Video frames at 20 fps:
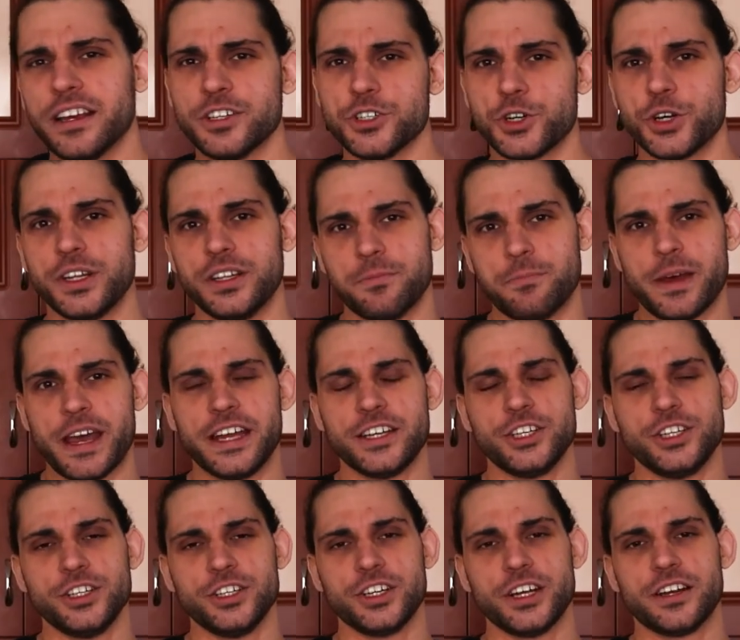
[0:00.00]
enjoyed the
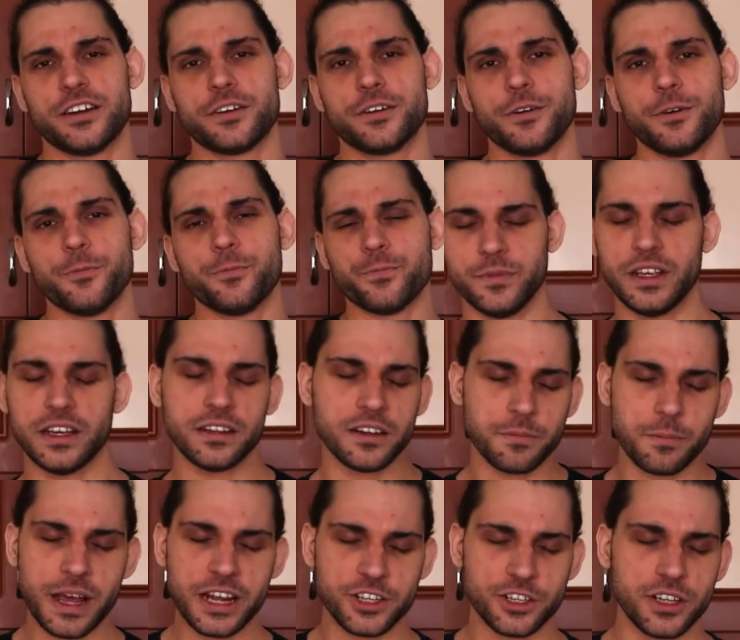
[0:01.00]
match in general. The
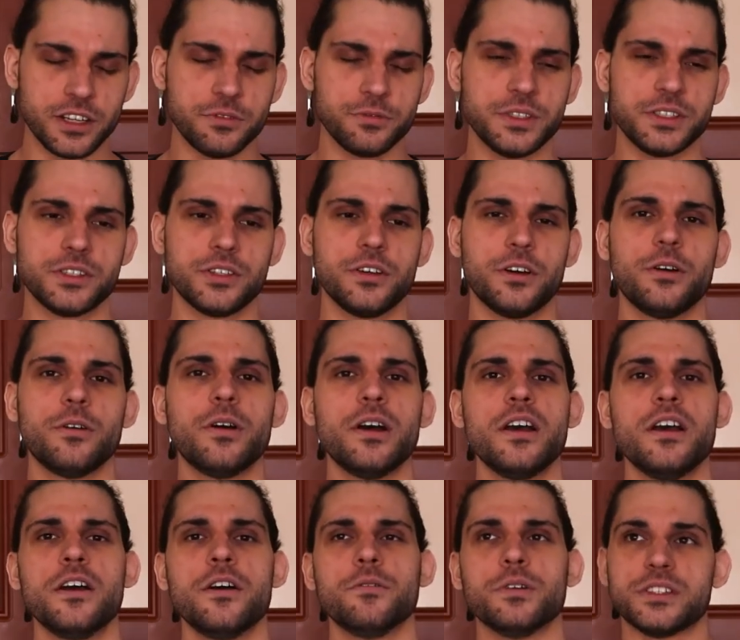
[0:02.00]
other match that we saw
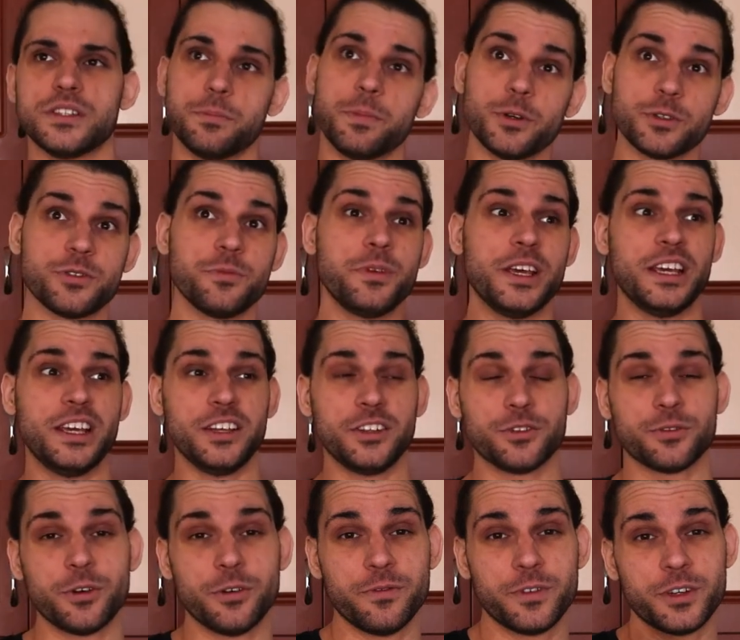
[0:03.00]
was supposed to be
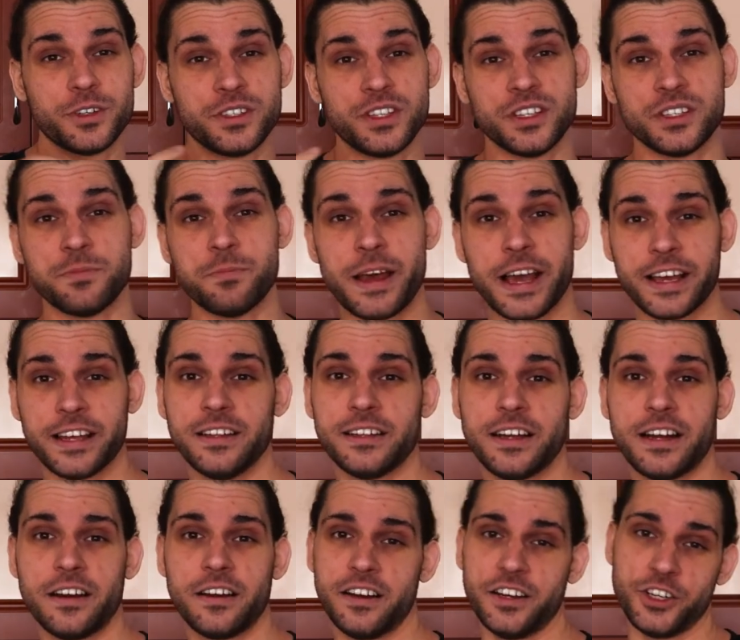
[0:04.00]
Hit Row versus
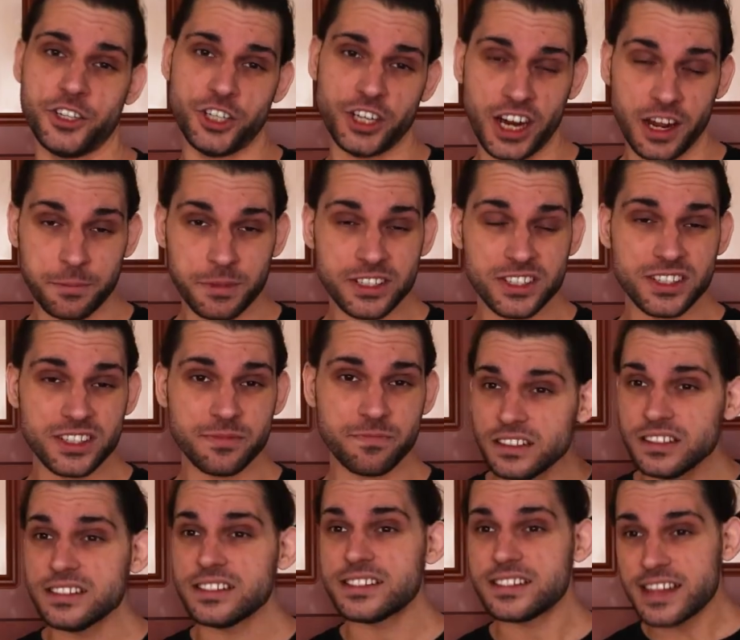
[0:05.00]
McIntyre and Sheamus.
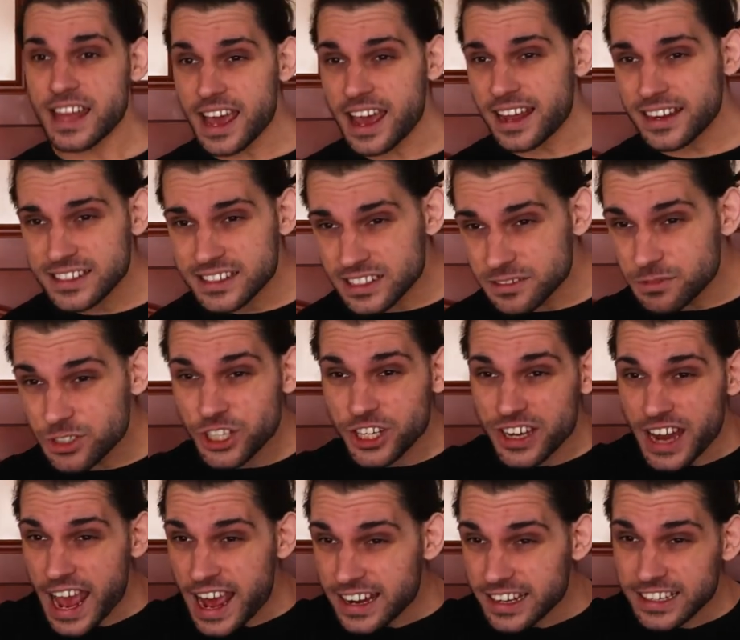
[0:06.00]
Instead, some
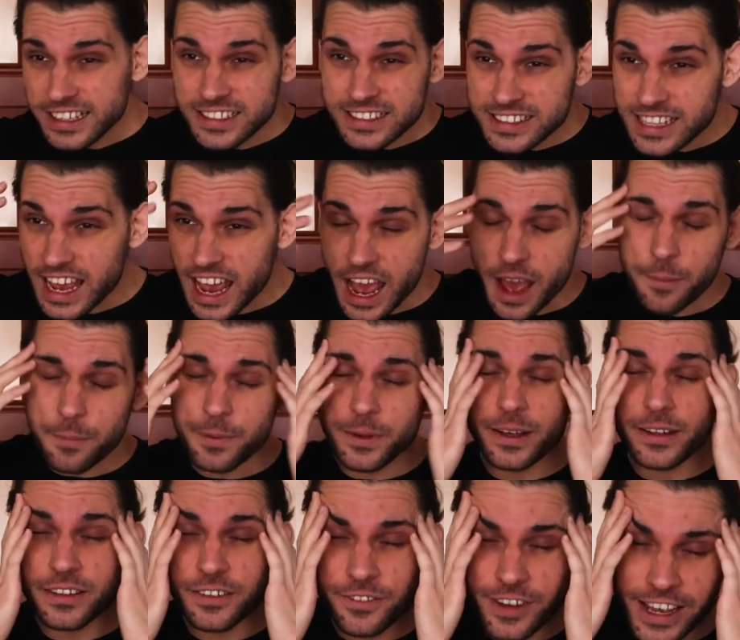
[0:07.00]
shenanigans
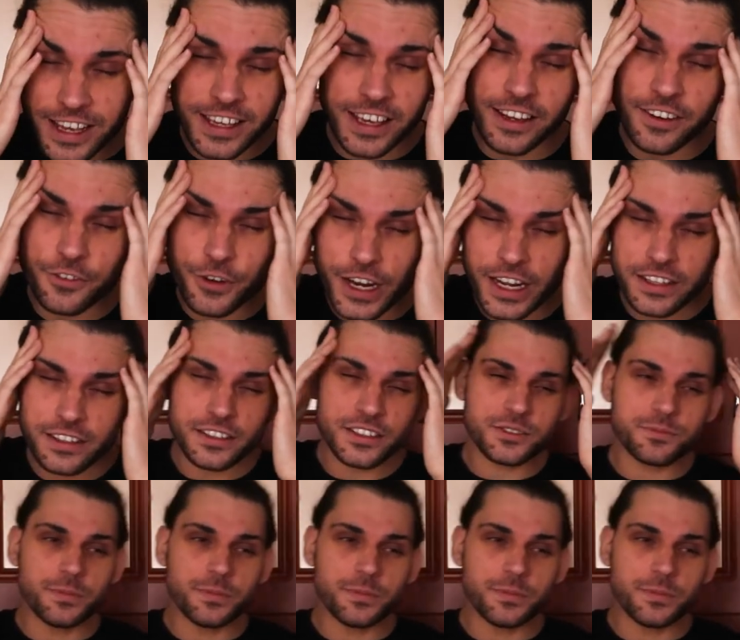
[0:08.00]
happened. The Viking Raiders